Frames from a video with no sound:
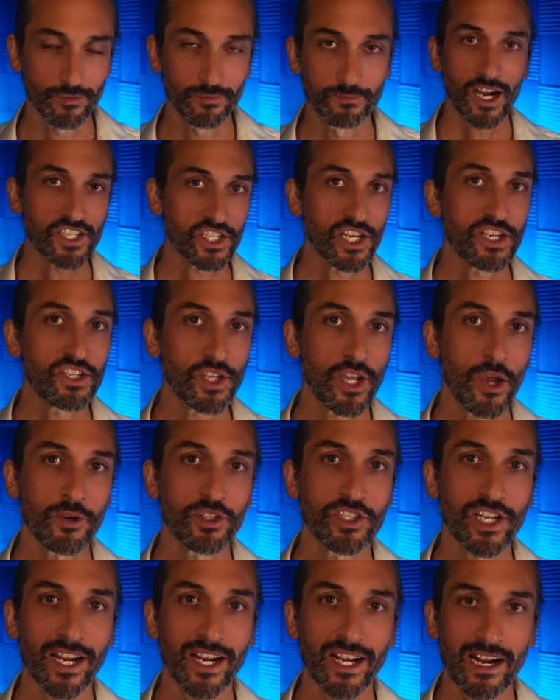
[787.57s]
I suggest you go and
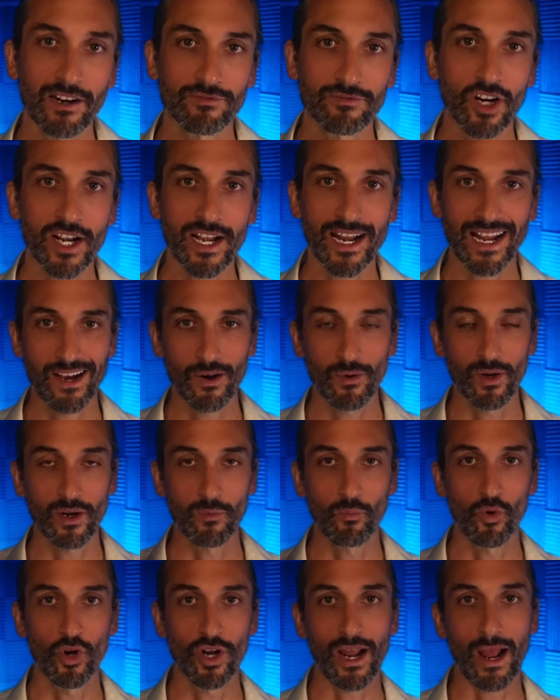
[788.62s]
check it out right now
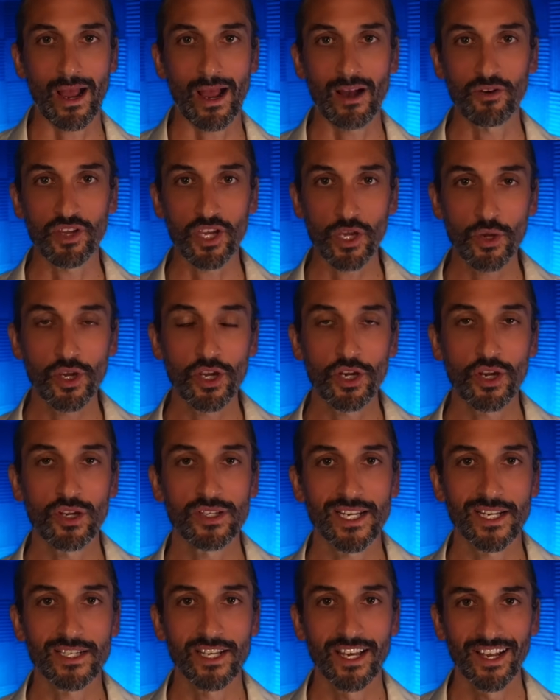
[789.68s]
and work out how you can use
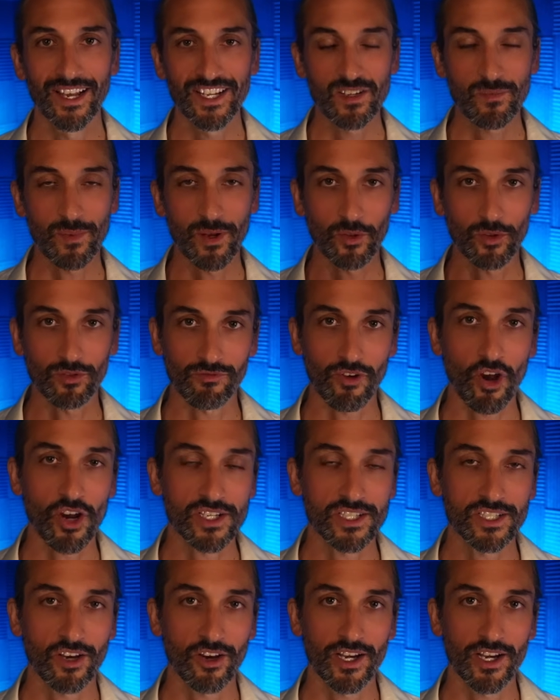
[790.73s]
it to be on the right
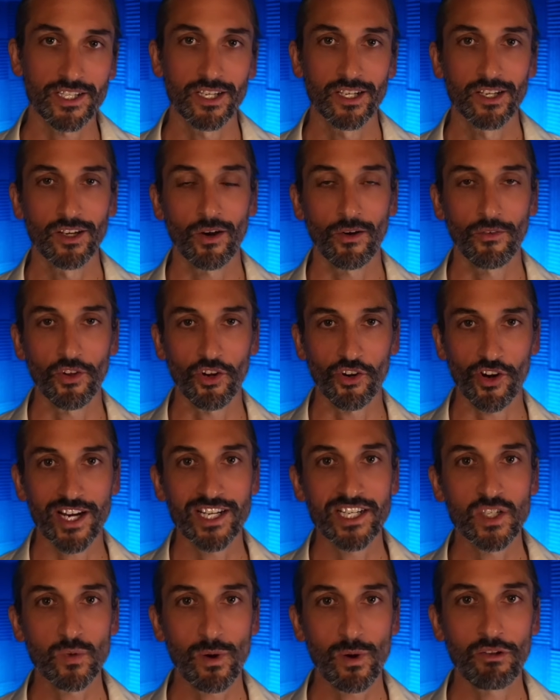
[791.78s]
side of the
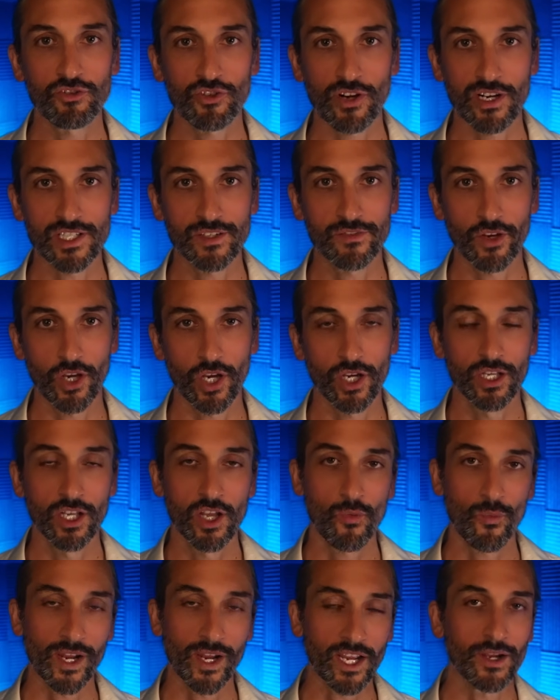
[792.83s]
greatest wealth transfer
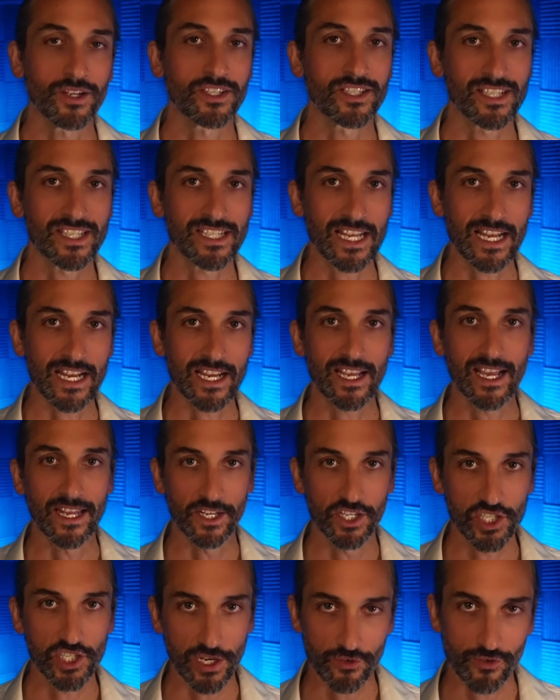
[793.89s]
we're going to see in
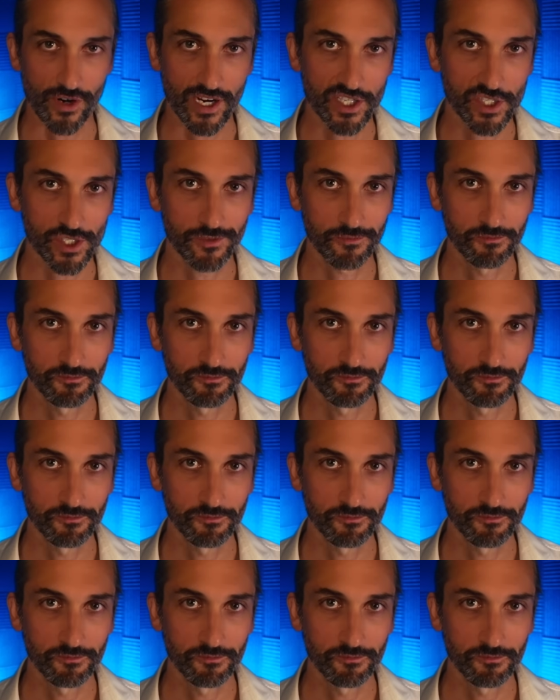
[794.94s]
a generation.